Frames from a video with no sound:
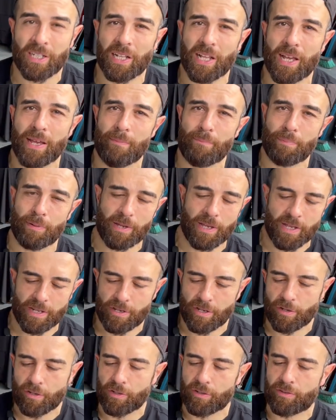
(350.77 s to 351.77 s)
clamp and
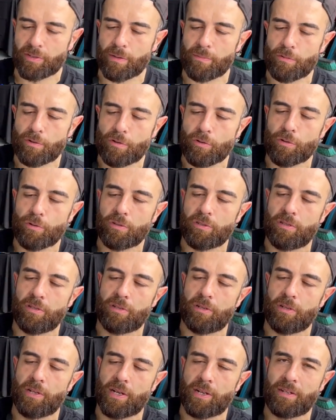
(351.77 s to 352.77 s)
you've got some good
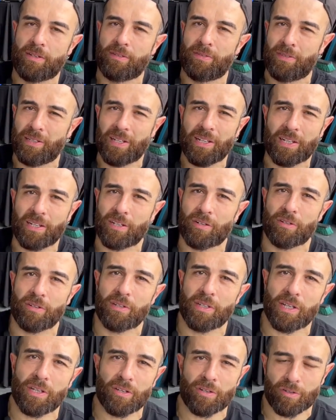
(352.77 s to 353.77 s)
like silicone on
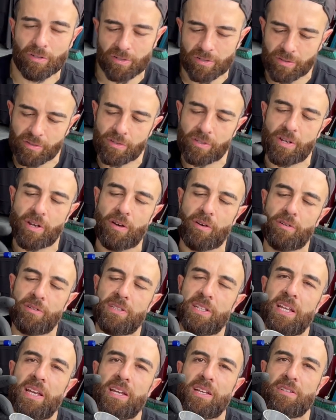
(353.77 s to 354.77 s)
there, you're not just, you know, on
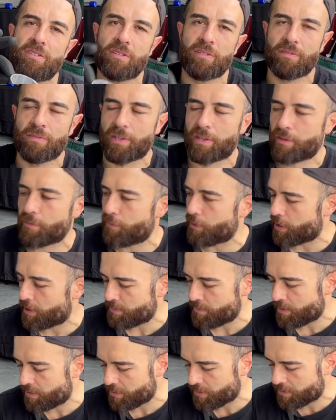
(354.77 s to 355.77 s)
the edge of like 5
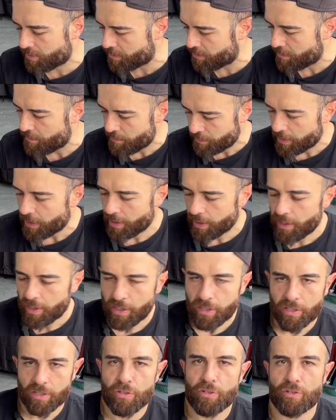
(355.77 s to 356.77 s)
mils,
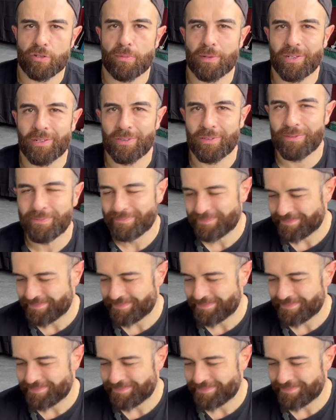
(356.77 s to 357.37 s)
you should be good.